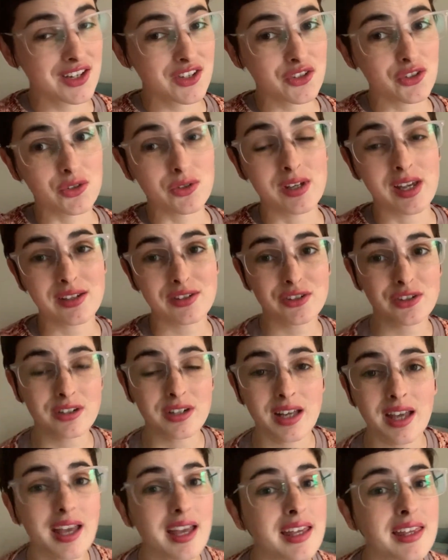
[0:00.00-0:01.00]
So
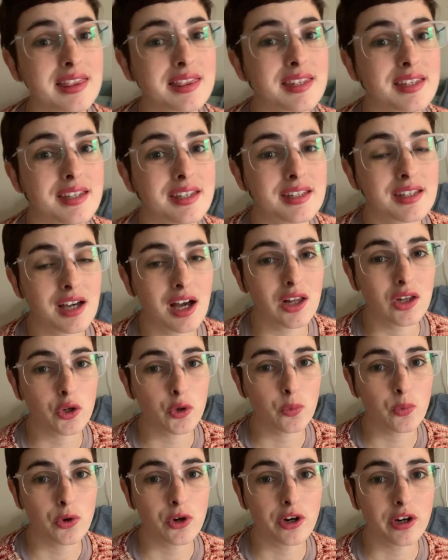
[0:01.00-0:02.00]
yesterday the
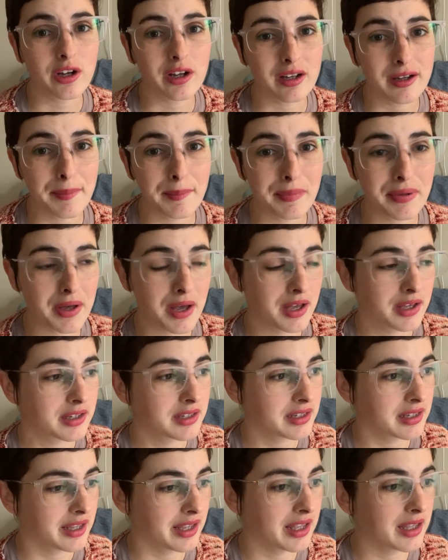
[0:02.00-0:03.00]
color work
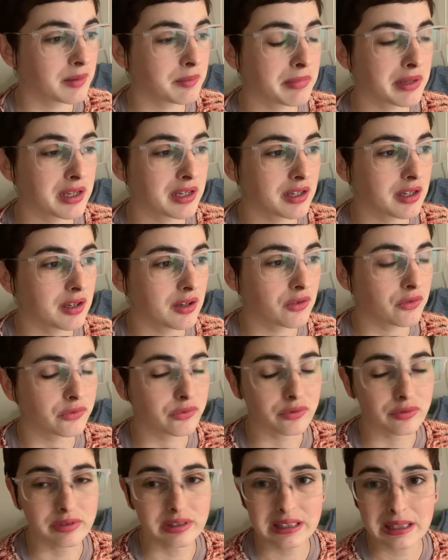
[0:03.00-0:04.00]
bug hit me
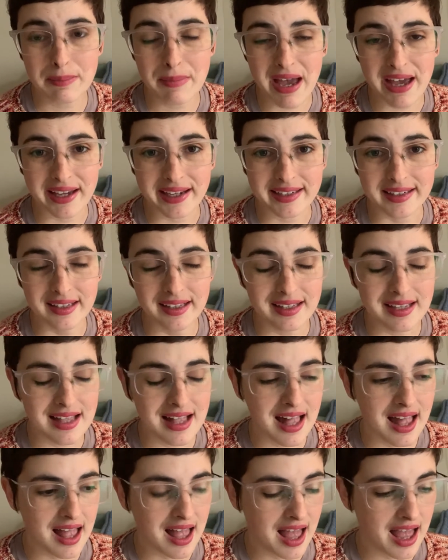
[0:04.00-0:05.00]
really bad.
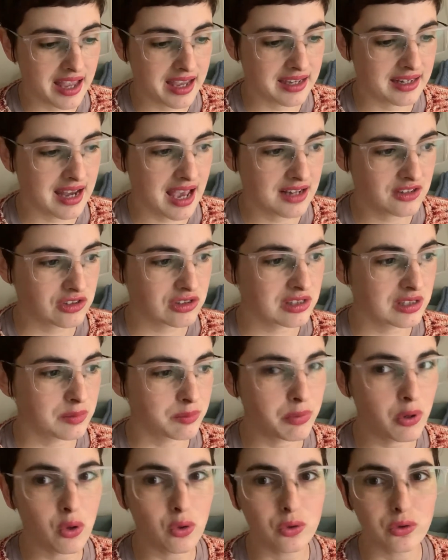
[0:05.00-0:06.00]
I had
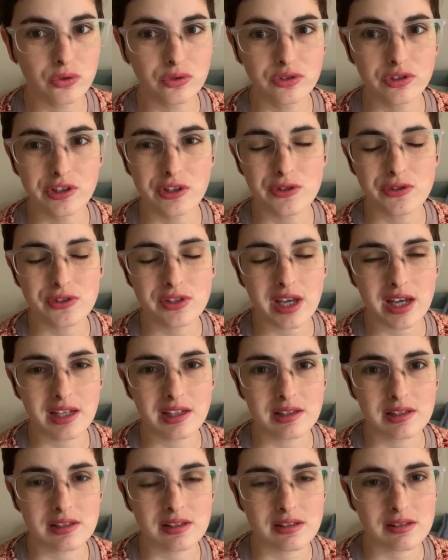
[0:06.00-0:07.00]
actually pulled 2
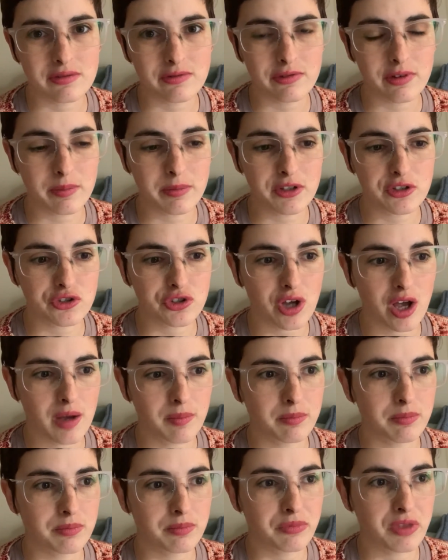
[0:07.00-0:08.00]
skeins from the
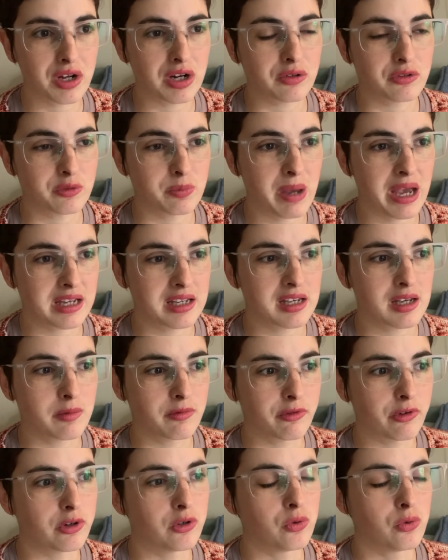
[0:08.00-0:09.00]
shop that I was packing
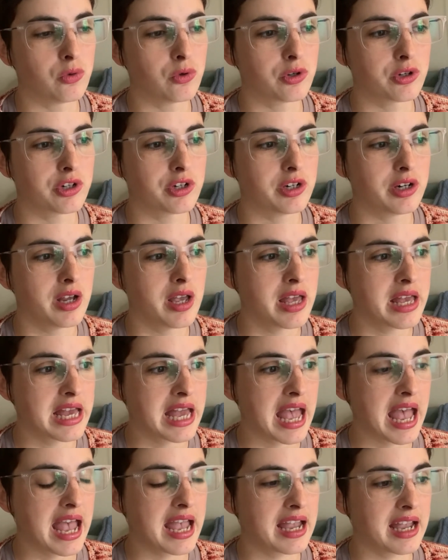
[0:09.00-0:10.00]
up for an order,
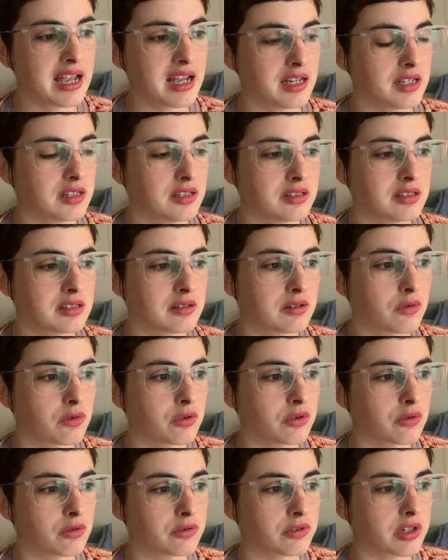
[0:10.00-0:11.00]
and
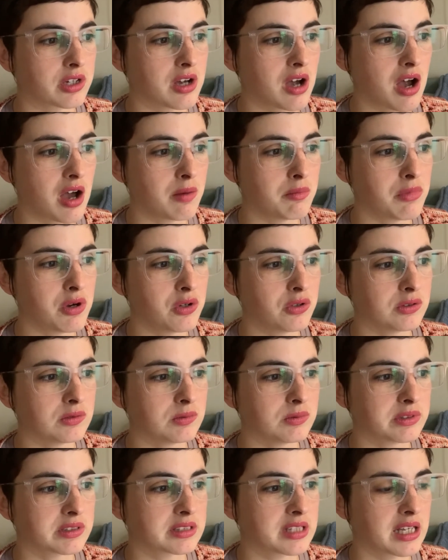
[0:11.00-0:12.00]
the combo
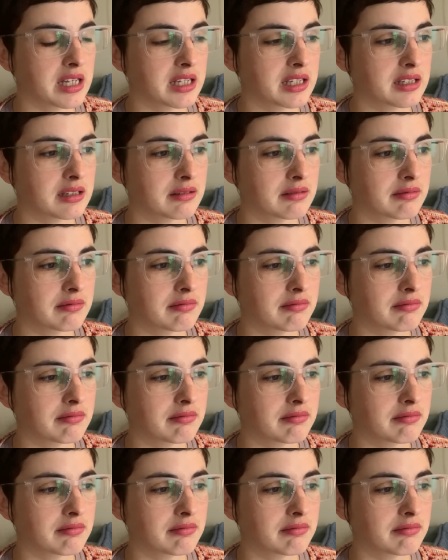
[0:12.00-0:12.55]
was like